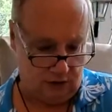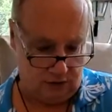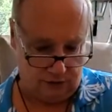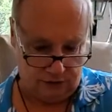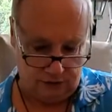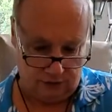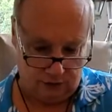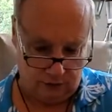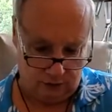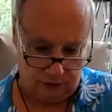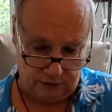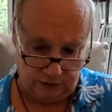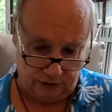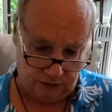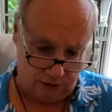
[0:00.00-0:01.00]
So
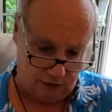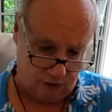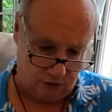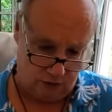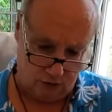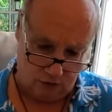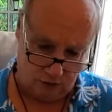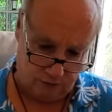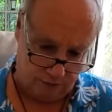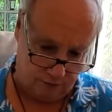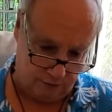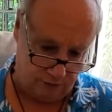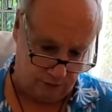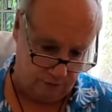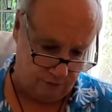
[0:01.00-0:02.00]
let's get a card for
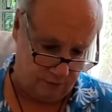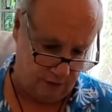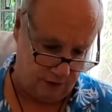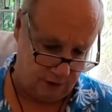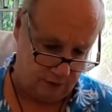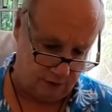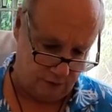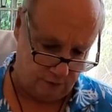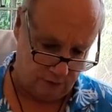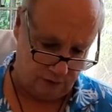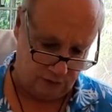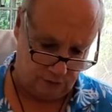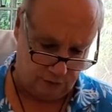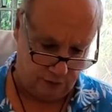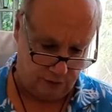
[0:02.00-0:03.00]
the advice from
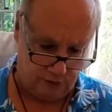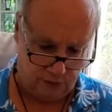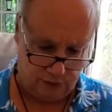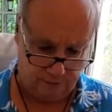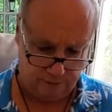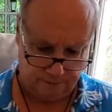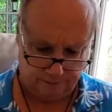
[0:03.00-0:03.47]
Spirit.